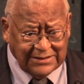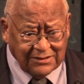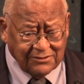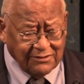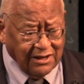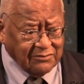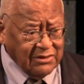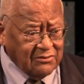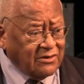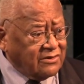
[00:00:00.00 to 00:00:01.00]
and direct
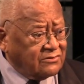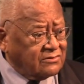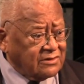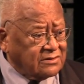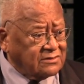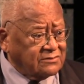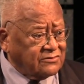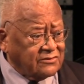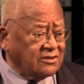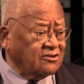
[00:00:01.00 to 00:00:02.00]
me was to
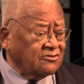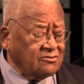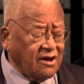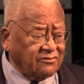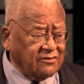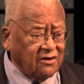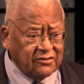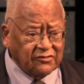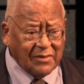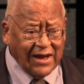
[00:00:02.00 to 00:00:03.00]
send your draft
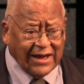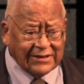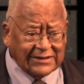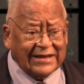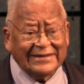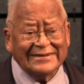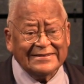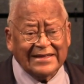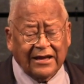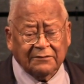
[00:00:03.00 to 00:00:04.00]
cards back, and I
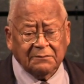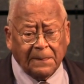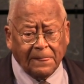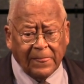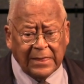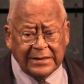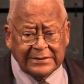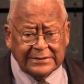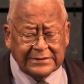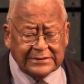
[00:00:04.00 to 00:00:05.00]
did that
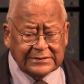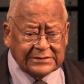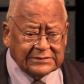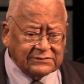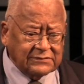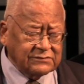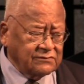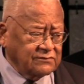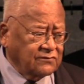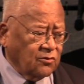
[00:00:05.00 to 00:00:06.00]
in
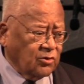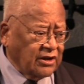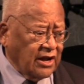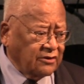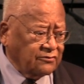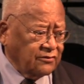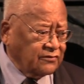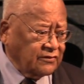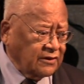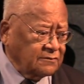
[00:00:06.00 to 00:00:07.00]

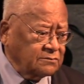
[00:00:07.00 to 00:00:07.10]
49-50.